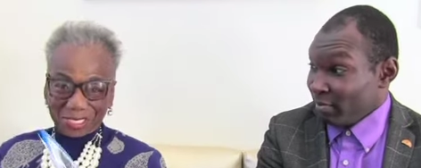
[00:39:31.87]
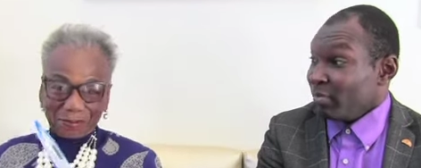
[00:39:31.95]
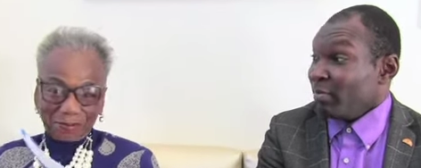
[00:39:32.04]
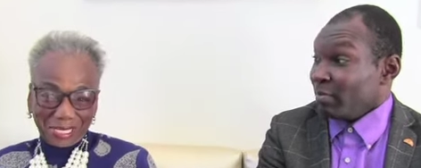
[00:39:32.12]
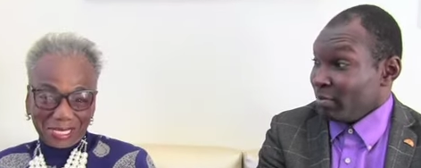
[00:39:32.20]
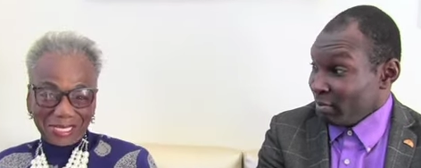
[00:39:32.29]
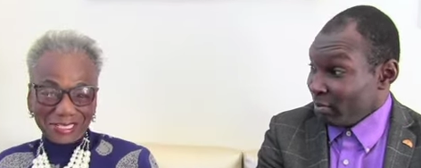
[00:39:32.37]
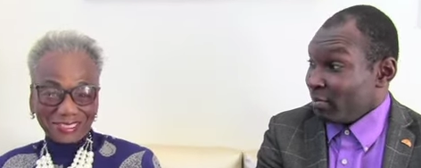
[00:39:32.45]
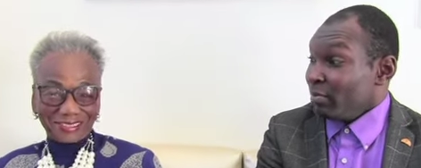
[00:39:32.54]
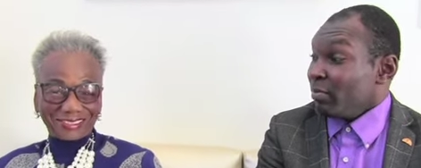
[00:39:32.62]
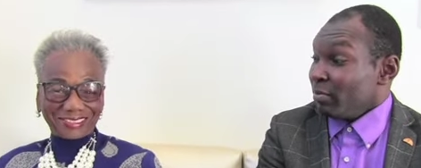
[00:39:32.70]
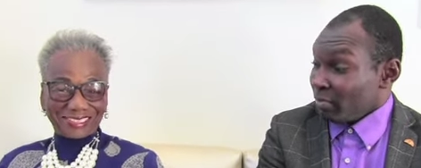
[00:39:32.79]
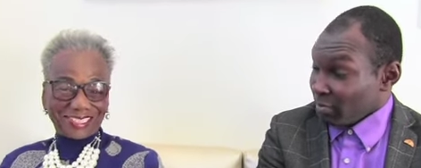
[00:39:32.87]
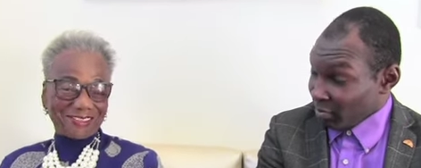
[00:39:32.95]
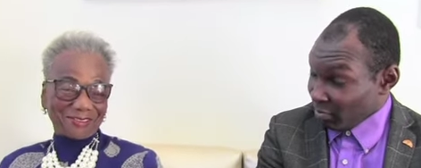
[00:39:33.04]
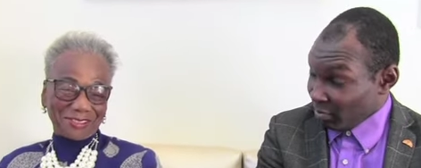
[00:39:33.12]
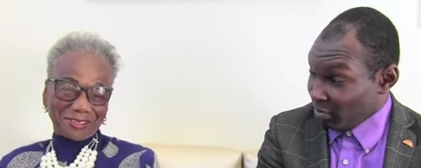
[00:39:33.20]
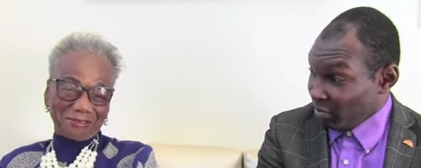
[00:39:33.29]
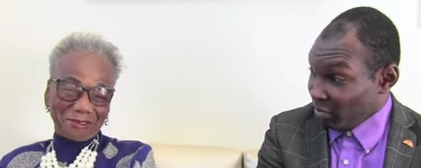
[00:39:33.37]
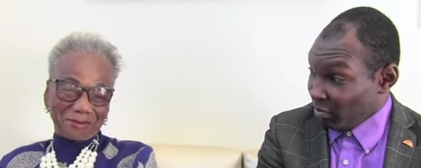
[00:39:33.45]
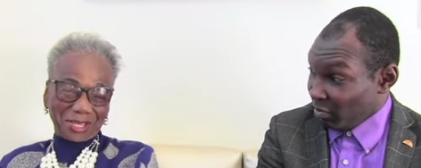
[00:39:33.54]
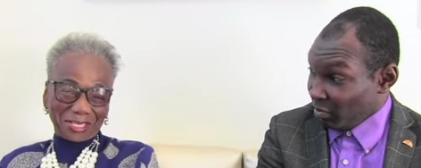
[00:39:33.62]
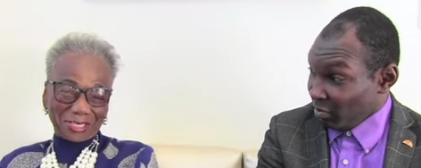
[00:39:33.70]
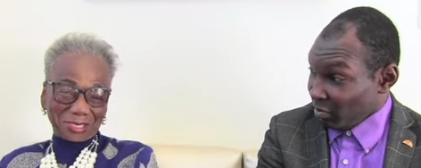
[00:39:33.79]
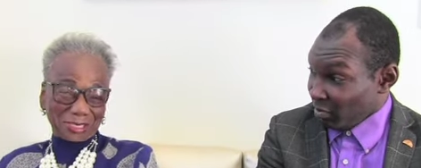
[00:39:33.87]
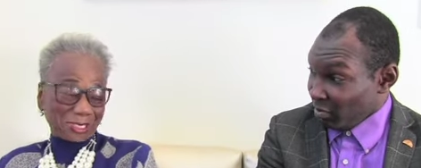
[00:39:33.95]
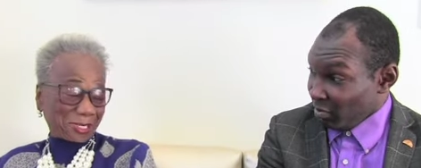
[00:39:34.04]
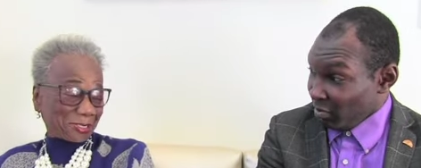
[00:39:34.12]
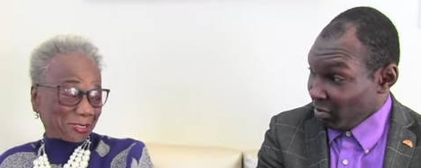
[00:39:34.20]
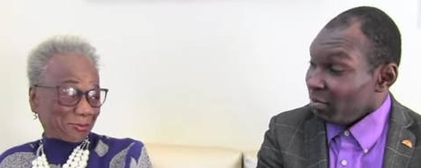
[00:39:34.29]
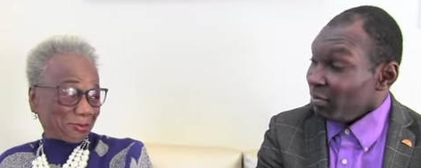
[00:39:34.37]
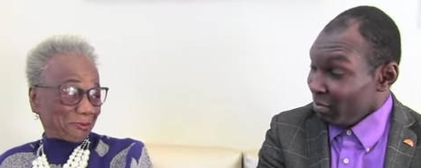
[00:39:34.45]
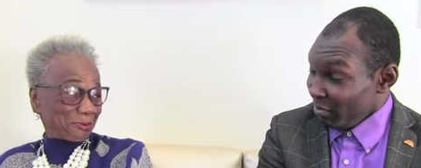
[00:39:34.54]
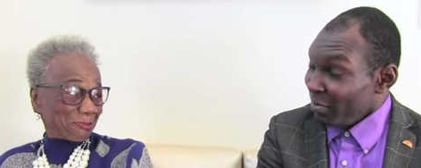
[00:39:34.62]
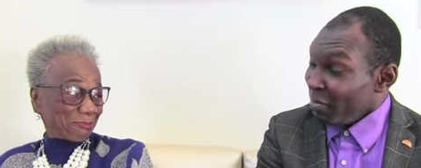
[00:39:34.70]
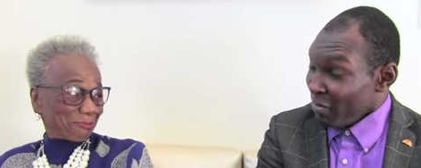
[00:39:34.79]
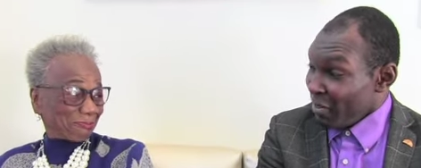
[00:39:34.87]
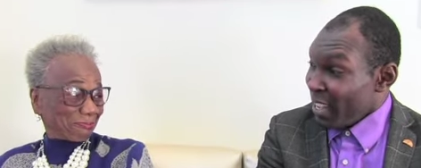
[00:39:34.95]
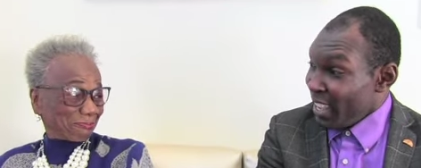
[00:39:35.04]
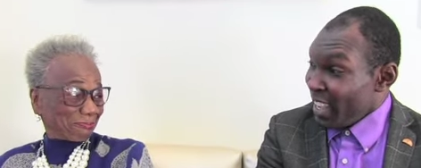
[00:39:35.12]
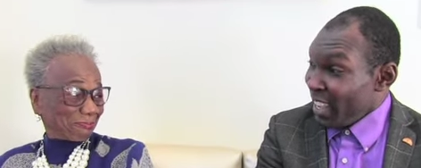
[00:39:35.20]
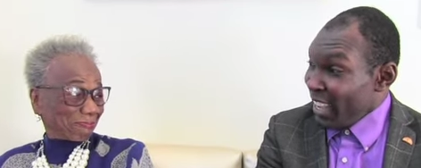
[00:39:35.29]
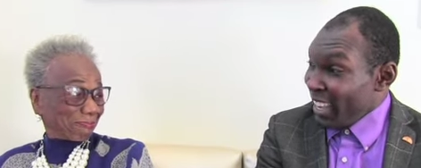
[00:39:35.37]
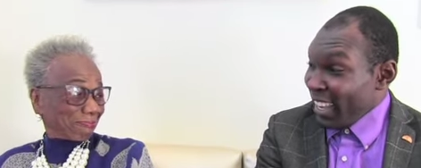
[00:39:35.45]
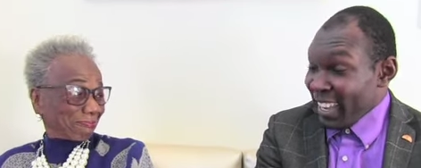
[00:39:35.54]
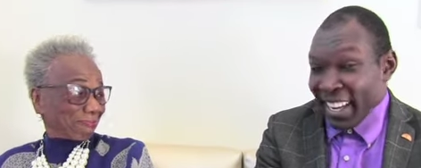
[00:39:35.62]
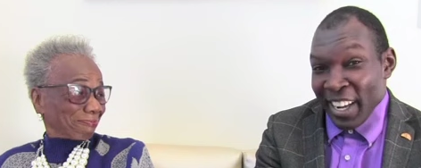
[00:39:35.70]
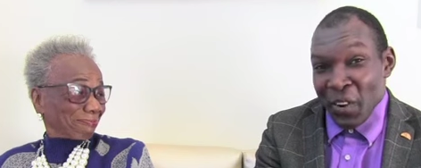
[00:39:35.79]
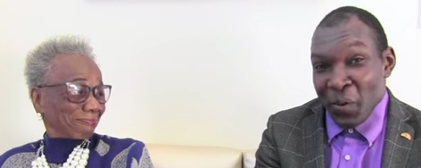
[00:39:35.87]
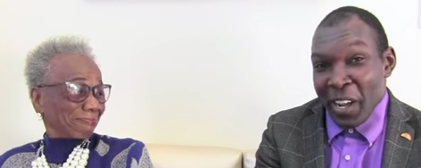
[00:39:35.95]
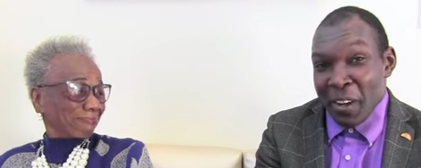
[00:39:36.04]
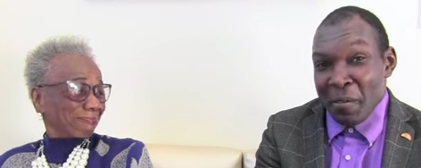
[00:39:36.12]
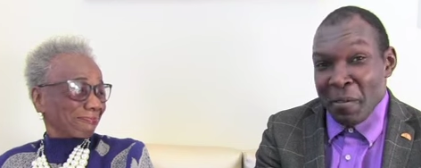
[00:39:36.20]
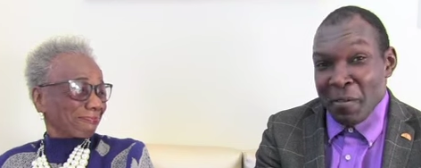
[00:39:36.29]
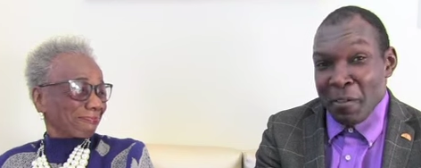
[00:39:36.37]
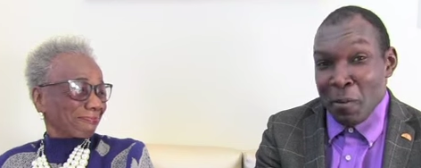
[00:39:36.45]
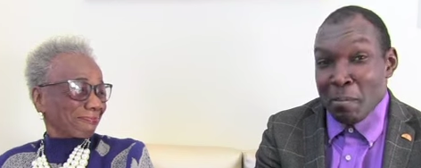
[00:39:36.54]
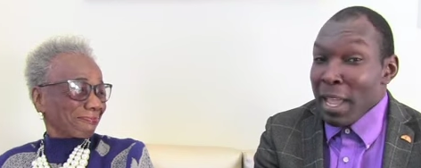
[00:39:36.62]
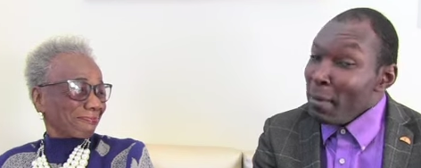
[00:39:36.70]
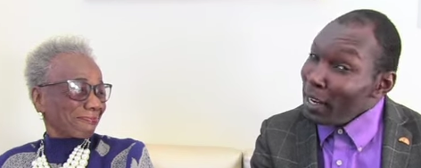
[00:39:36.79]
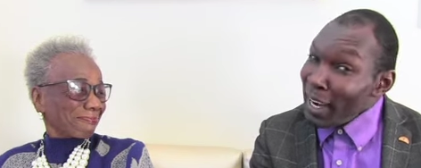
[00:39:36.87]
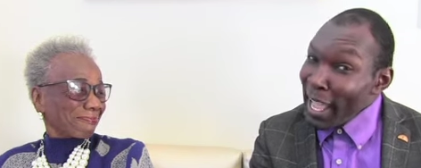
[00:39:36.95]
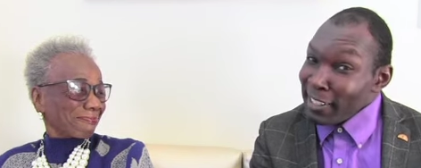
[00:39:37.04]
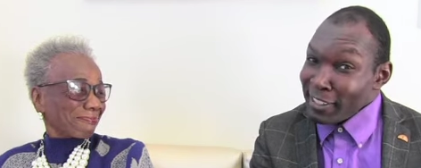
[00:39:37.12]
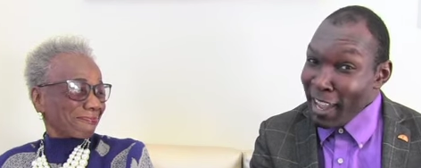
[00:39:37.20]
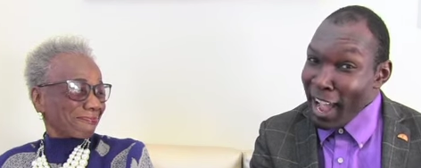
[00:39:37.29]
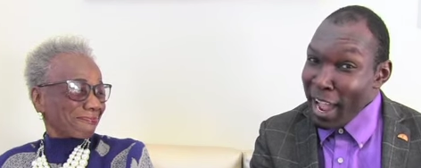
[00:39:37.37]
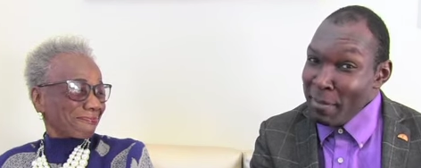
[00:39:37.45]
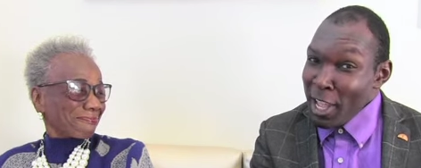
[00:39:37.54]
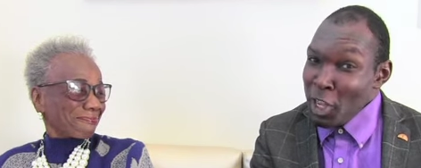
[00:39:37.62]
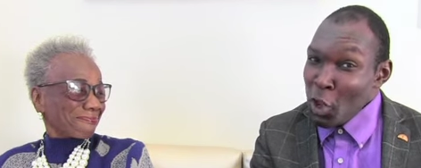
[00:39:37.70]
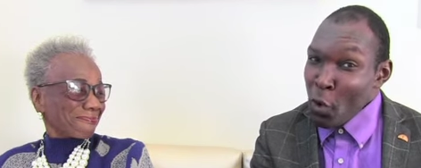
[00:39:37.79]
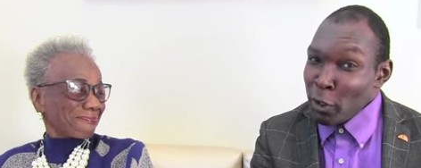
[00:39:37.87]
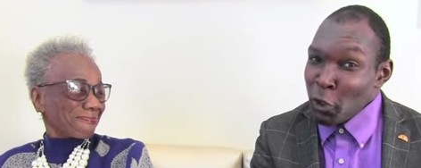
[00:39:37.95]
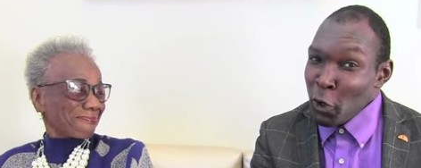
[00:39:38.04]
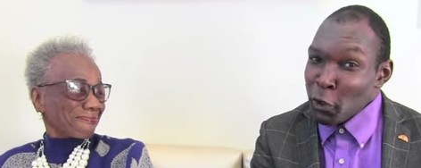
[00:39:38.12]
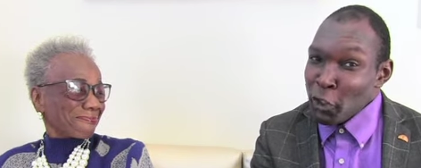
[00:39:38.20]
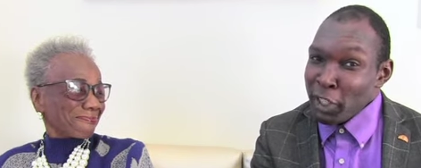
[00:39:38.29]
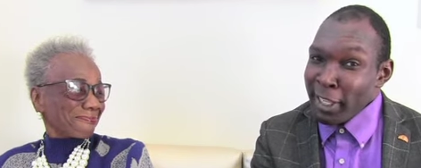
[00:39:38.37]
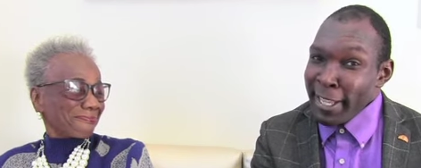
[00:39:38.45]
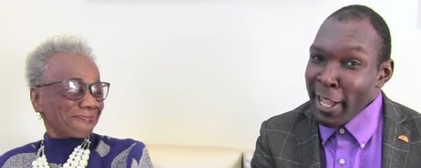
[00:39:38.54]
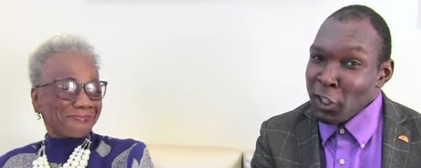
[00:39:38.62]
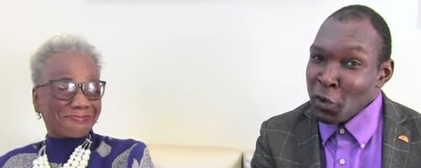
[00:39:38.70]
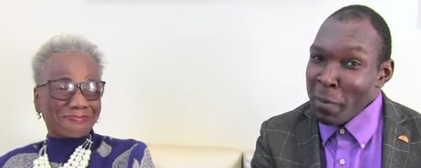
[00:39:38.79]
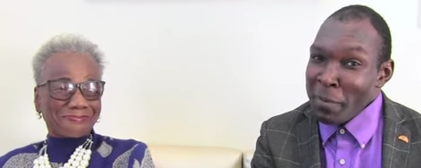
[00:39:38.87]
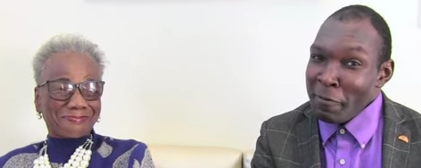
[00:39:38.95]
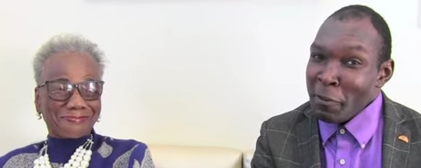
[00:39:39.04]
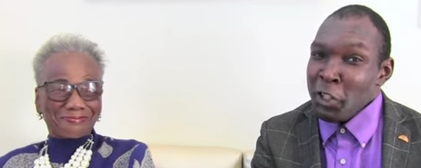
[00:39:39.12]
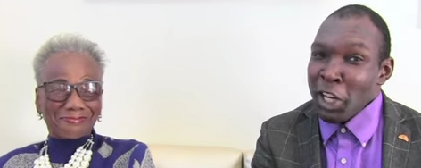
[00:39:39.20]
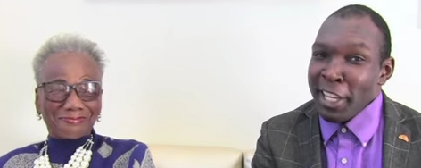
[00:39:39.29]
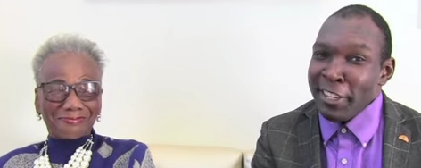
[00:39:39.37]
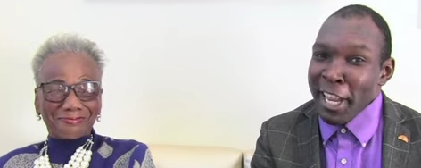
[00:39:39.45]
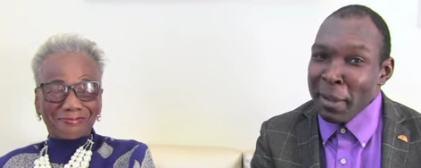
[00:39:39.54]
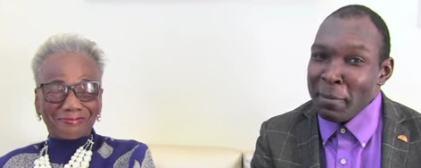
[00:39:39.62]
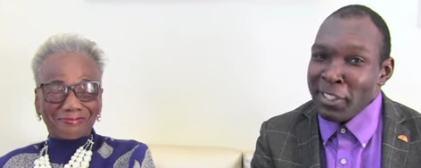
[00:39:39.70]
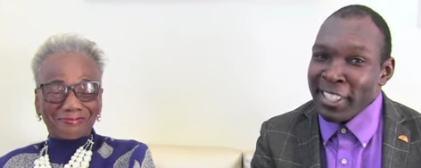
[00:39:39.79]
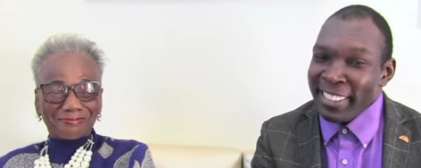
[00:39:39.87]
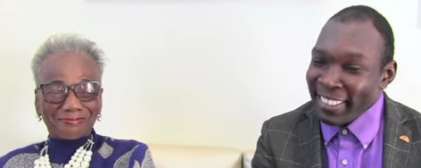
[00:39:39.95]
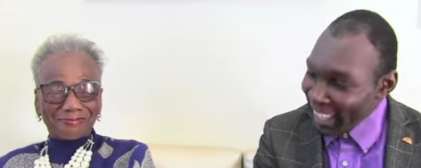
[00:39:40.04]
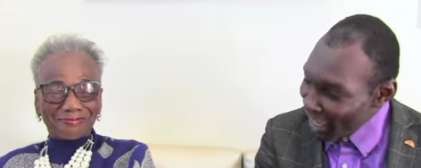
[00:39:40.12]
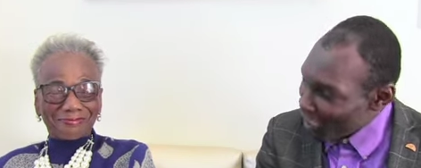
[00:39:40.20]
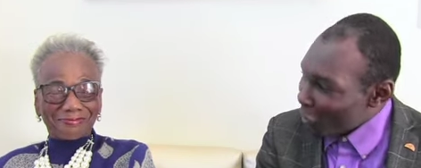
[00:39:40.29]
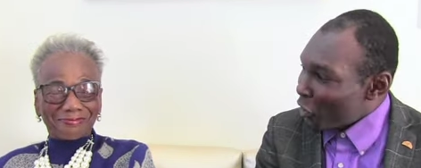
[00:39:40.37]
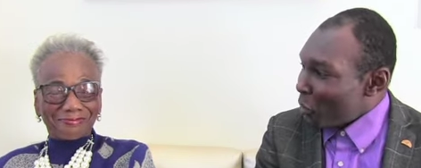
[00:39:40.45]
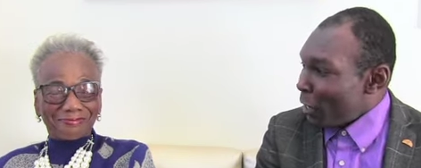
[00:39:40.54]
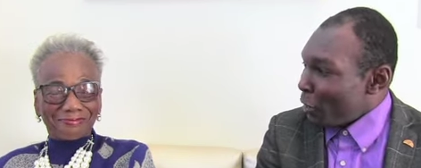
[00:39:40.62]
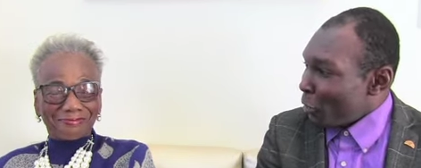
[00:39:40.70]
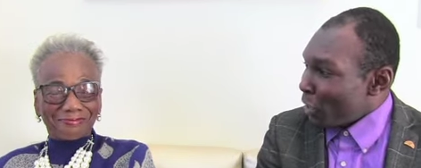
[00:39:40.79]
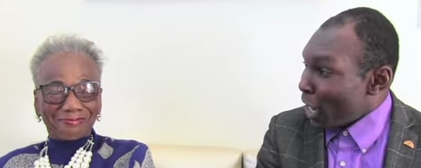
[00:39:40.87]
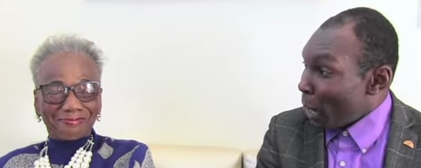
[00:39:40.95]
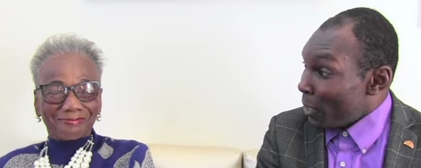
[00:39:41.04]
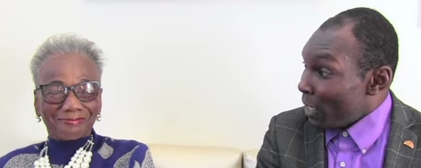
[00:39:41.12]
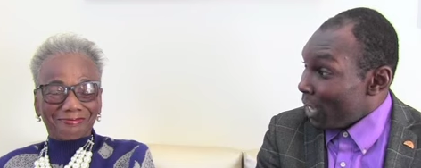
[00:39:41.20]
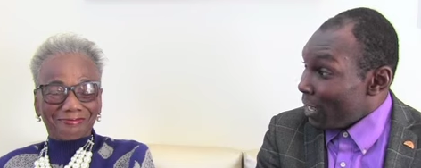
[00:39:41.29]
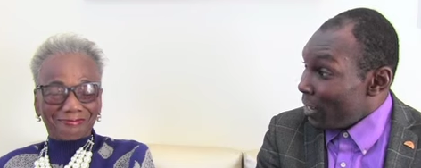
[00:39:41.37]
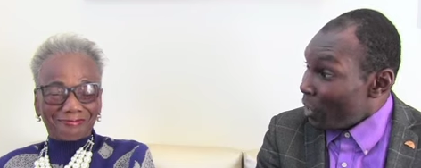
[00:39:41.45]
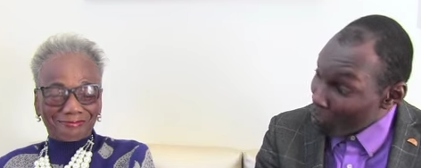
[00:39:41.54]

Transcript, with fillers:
Speaker 1: that be even if I'm not the city councilwoman.
Speaker 2: Well, for maybe the last time, North Charleston City Councilwoman Virginia Jamison, thank you so much for your time. And again,